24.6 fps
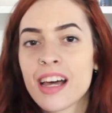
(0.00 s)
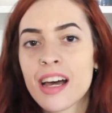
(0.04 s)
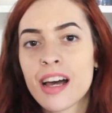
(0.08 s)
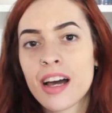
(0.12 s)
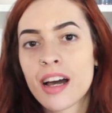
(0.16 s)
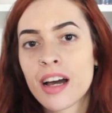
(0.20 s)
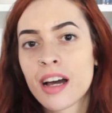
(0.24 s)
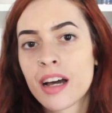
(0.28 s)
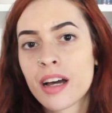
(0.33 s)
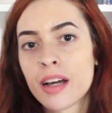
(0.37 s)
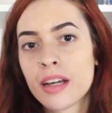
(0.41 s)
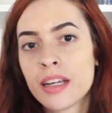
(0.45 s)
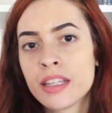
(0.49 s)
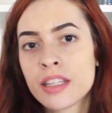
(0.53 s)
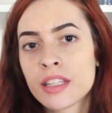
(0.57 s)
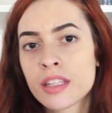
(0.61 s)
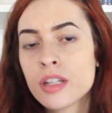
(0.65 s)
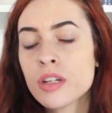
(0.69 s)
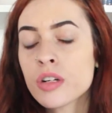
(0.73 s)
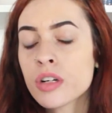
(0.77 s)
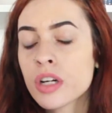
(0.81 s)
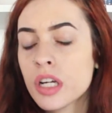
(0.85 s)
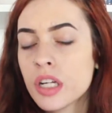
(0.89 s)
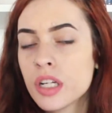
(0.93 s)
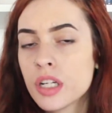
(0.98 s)
it's
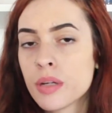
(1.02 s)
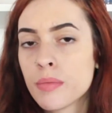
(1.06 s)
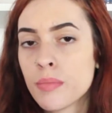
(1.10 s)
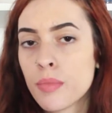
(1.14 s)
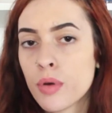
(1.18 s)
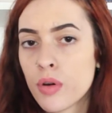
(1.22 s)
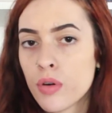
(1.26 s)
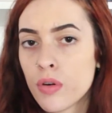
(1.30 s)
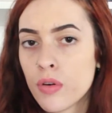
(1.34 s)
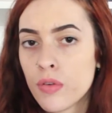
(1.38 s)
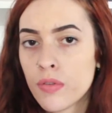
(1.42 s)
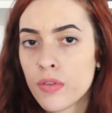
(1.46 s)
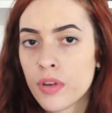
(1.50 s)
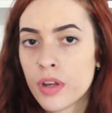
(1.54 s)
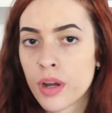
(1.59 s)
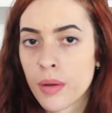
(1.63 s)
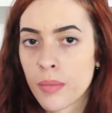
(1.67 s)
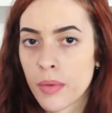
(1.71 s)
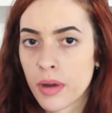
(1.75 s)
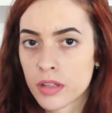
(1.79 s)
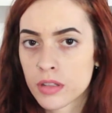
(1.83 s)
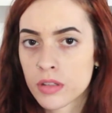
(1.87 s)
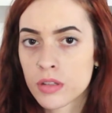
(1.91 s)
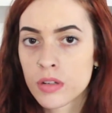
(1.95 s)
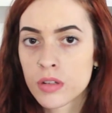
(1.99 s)
still good to move your
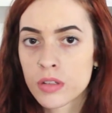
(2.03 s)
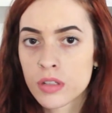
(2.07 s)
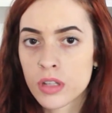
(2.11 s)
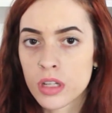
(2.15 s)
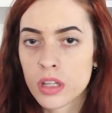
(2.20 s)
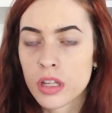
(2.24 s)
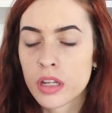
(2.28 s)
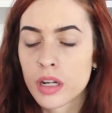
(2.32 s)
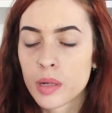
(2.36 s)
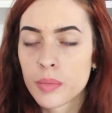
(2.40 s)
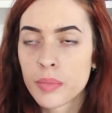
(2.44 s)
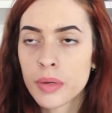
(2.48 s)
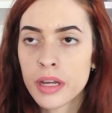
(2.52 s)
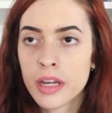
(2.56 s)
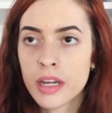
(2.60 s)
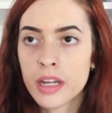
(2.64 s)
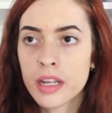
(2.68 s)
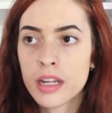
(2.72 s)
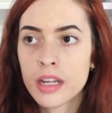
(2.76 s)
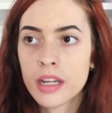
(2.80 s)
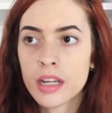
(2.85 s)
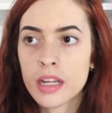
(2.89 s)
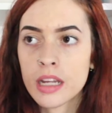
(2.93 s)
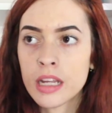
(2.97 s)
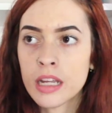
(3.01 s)
muscles a little
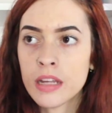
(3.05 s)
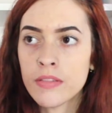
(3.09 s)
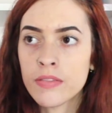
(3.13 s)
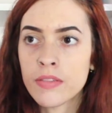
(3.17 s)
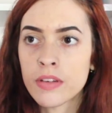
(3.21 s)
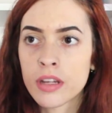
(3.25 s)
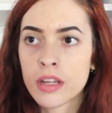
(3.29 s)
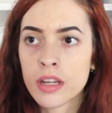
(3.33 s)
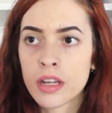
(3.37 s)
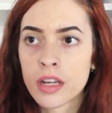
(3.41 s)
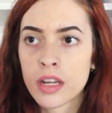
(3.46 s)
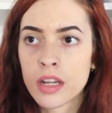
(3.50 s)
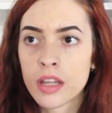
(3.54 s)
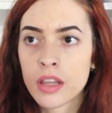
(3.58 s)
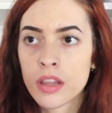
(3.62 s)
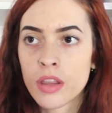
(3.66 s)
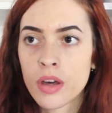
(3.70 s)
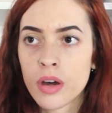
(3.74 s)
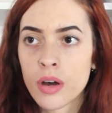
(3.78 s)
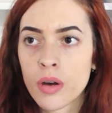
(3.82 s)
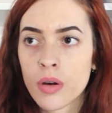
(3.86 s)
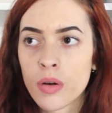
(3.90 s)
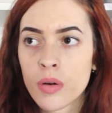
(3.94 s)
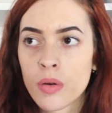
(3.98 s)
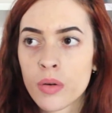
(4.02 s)
bit, even
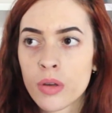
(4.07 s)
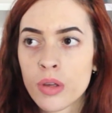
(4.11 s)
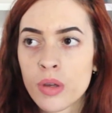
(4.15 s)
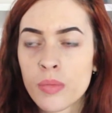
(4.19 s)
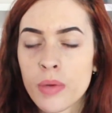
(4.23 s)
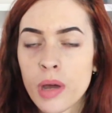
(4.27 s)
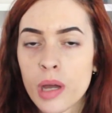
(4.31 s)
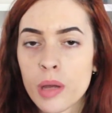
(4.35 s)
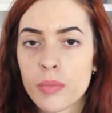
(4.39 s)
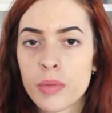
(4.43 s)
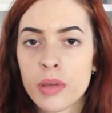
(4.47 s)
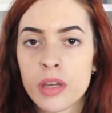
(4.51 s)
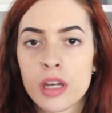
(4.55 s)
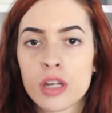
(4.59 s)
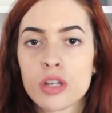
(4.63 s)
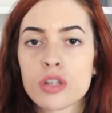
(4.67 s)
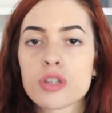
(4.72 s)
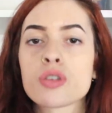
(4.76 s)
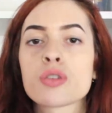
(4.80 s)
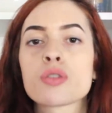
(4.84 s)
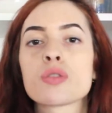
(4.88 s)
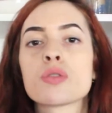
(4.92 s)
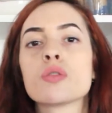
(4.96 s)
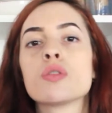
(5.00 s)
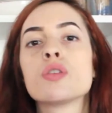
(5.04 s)
though you might be
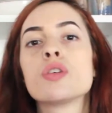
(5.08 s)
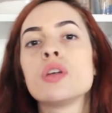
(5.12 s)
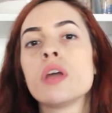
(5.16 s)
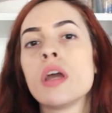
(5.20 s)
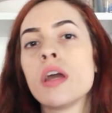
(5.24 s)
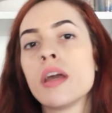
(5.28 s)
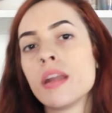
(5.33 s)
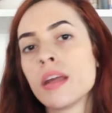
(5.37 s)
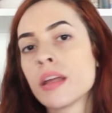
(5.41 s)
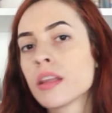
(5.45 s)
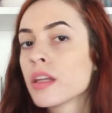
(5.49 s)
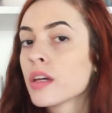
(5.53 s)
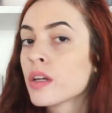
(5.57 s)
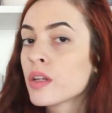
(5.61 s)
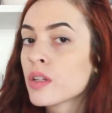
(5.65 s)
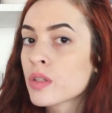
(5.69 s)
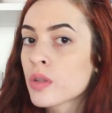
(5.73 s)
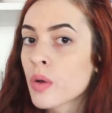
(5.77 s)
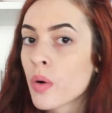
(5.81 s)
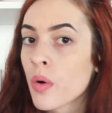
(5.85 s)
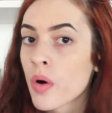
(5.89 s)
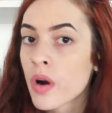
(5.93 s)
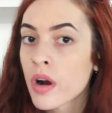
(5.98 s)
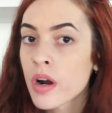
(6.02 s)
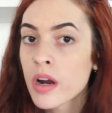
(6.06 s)
excruciatingly
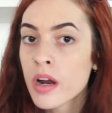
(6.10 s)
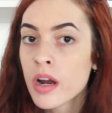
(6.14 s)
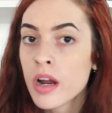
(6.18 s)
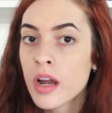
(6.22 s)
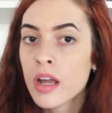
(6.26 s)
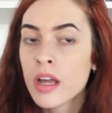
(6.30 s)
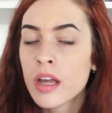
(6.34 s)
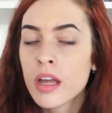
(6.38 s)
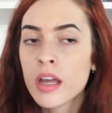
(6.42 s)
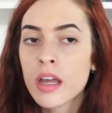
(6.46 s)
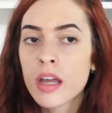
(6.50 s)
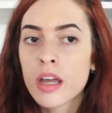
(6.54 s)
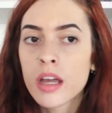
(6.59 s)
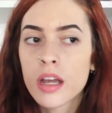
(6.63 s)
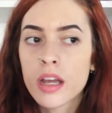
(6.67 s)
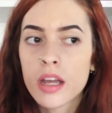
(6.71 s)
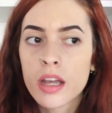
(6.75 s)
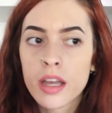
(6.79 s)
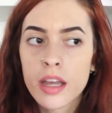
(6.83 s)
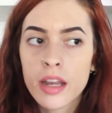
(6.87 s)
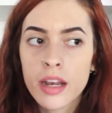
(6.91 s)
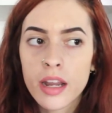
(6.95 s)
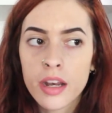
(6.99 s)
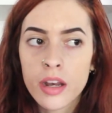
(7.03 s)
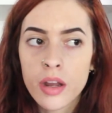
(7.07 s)
sore.
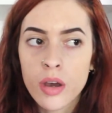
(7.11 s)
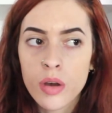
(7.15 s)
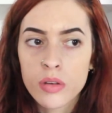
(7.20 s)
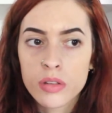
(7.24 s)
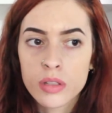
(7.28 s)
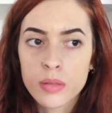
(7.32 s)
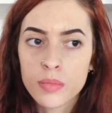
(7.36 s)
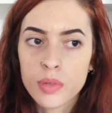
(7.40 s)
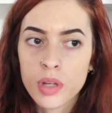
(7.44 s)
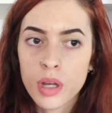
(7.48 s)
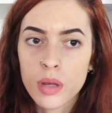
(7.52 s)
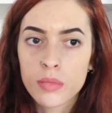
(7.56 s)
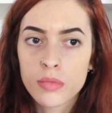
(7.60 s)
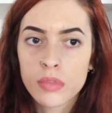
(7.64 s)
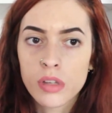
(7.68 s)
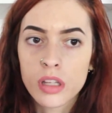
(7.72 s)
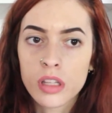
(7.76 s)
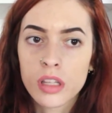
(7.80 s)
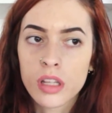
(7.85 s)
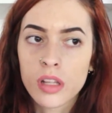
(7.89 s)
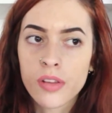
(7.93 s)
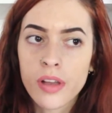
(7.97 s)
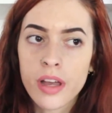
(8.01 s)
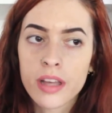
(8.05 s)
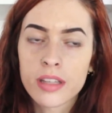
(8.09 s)
And I know sometimes like
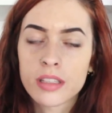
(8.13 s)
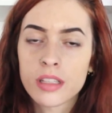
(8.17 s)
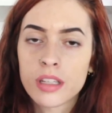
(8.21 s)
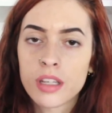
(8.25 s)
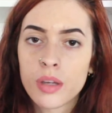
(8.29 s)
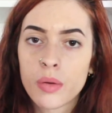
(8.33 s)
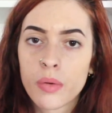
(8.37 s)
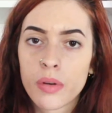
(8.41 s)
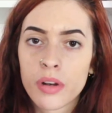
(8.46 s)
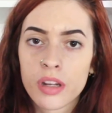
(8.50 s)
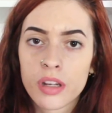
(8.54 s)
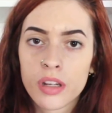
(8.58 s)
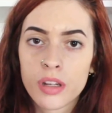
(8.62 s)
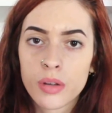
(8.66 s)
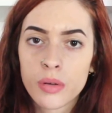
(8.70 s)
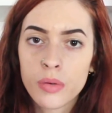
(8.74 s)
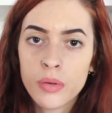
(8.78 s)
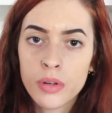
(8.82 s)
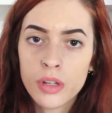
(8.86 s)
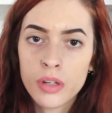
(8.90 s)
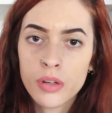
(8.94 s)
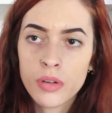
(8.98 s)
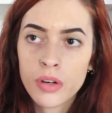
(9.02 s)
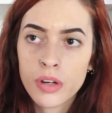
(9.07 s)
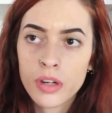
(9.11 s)
the last thing you want to do
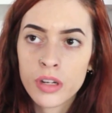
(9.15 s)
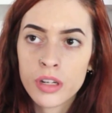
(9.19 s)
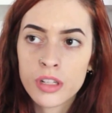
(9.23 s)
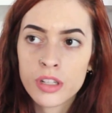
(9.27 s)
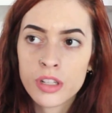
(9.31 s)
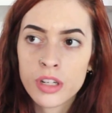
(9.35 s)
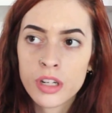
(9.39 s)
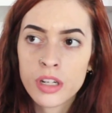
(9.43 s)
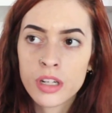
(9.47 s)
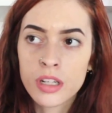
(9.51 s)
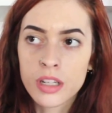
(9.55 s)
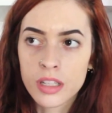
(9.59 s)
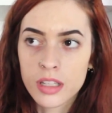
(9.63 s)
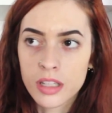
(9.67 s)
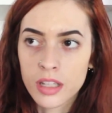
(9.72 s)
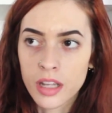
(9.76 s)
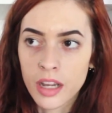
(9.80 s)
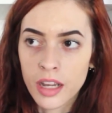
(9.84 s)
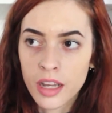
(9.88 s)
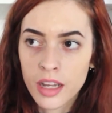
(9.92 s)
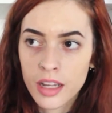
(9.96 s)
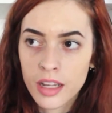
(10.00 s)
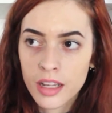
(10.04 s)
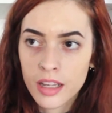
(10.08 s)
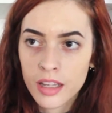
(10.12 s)
when you are injured is
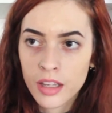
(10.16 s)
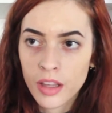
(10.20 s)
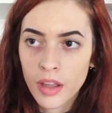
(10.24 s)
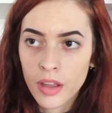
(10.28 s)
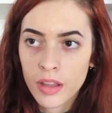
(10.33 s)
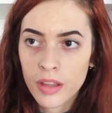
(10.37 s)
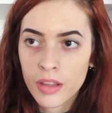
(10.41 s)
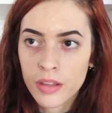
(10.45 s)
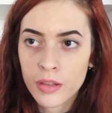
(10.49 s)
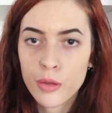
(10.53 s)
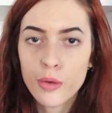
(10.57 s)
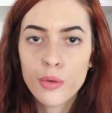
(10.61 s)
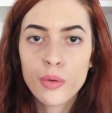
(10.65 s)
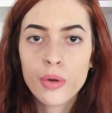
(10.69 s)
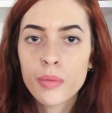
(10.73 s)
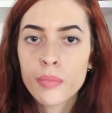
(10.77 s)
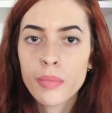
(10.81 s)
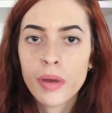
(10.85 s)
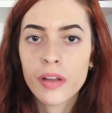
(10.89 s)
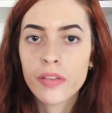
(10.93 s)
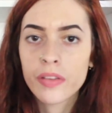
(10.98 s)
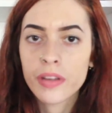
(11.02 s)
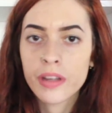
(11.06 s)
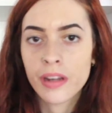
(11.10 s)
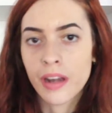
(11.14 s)
like, you can
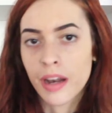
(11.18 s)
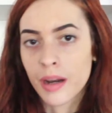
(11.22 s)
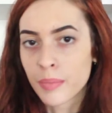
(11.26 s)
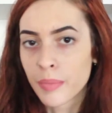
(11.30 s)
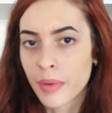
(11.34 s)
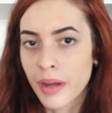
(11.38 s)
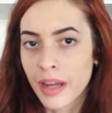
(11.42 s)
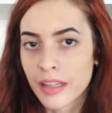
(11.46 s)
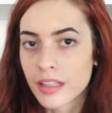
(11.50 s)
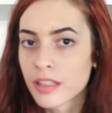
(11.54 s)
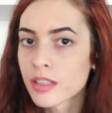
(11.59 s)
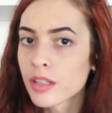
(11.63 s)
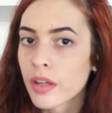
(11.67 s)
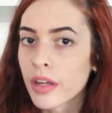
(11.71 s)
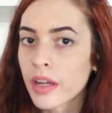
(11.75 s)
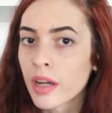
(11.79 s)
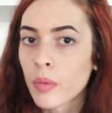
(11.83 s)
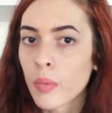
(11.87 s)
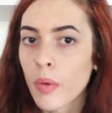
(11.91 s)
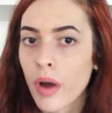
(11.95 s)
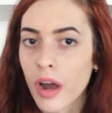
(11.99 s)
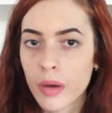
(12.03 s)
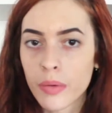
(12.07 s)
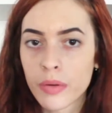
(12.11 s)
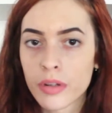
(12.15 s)
barely get out of bed, so like
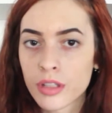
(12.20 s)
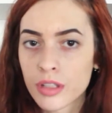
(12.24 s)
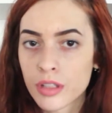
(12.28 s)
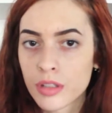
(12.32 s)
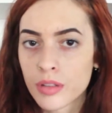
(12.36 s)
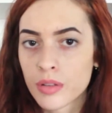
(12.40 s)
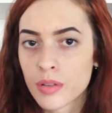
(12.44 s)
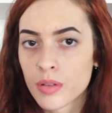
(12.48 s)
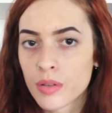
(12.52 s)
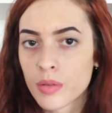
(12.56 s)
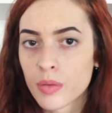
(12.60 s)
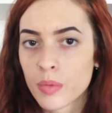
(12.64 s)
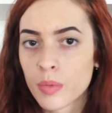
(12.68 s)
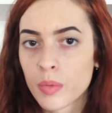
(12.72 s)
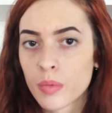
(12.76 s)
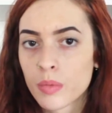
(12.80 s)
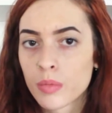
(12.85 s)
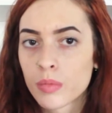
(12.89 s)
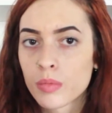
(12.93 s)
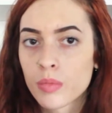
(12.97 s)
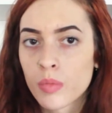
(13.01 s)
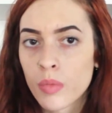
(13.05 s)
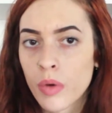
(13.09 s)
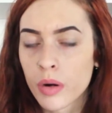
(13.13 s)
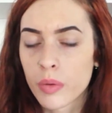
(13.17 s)
why would you
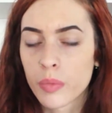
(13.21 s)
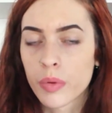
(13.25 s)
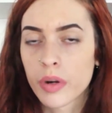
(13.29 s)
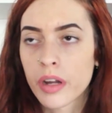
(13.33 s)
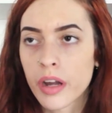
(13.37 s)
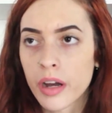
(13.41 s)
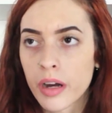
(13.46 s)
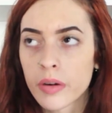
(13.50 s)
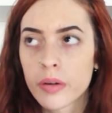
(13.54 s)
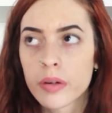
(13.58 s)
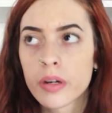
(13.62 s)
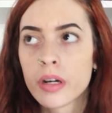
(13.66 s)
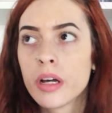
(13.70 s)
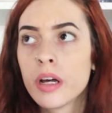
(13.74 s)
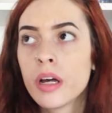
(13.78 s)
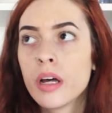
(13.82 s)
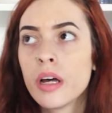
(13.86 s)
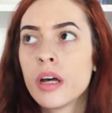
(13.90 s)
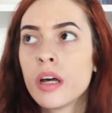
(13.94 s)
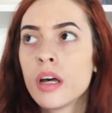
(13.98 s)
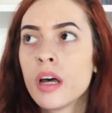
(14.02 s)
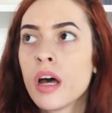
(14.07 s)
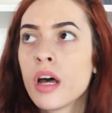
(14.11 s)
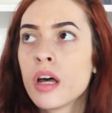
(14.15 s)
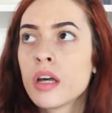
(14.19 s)
want to work out?
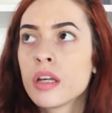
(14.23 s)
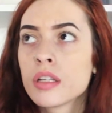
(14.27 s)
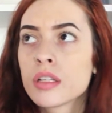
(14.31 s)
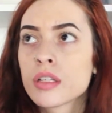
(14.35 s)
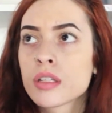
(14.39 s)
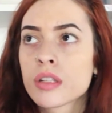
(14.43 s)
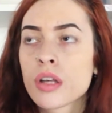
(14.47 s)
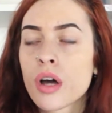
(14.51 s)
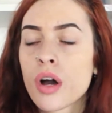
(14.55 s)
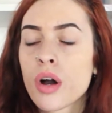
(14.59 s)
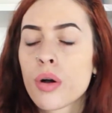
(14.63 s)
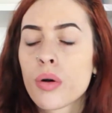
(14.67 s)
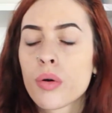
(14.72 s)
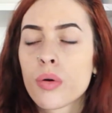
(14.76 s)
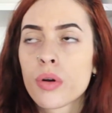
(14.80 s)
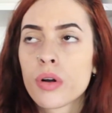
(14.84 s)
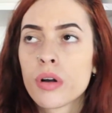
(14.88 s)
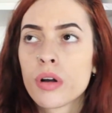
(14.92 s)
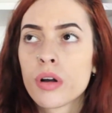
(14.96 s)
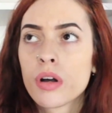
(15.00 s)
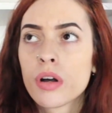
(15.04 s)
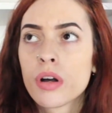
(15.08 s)
So